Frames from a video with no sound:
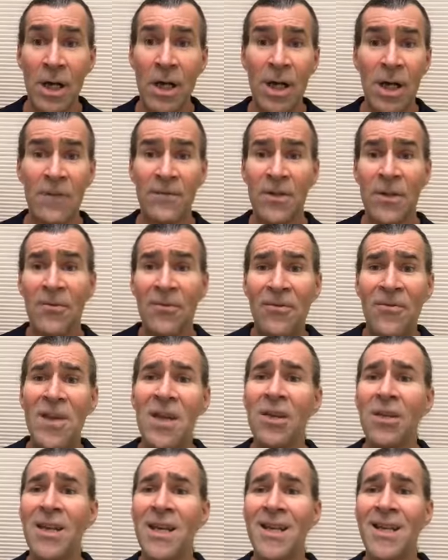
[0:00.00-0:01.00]
If the
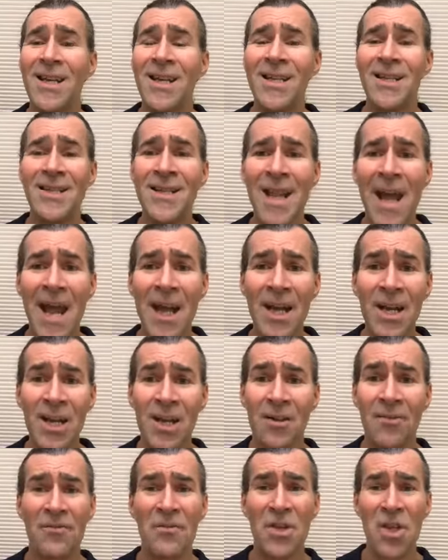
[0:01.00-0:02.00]
feeling is
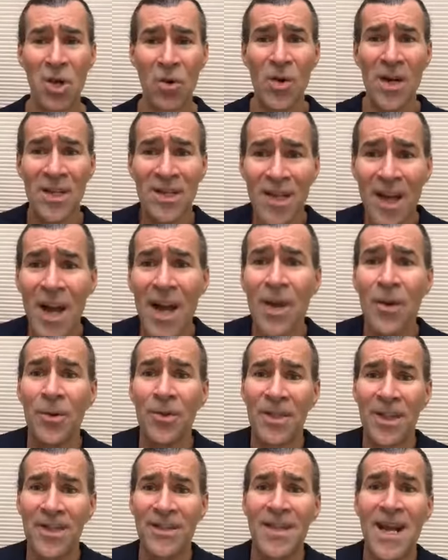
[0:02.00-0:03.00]
negative, you're
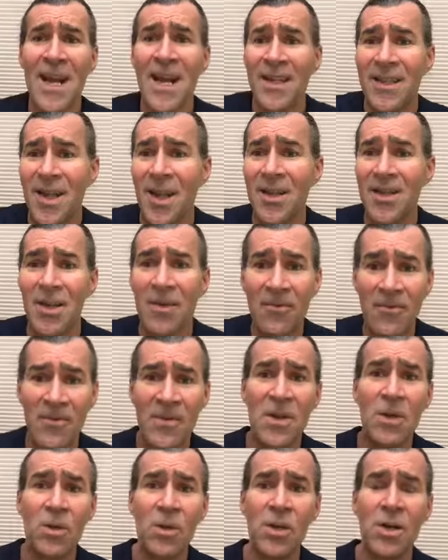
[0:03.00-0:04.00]
entitled to say it doesn't
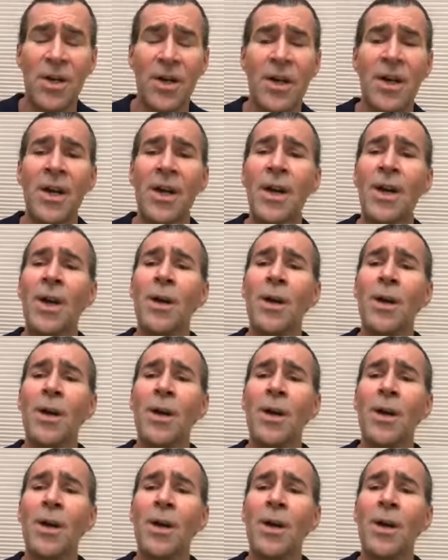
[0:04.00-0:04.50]
feel good.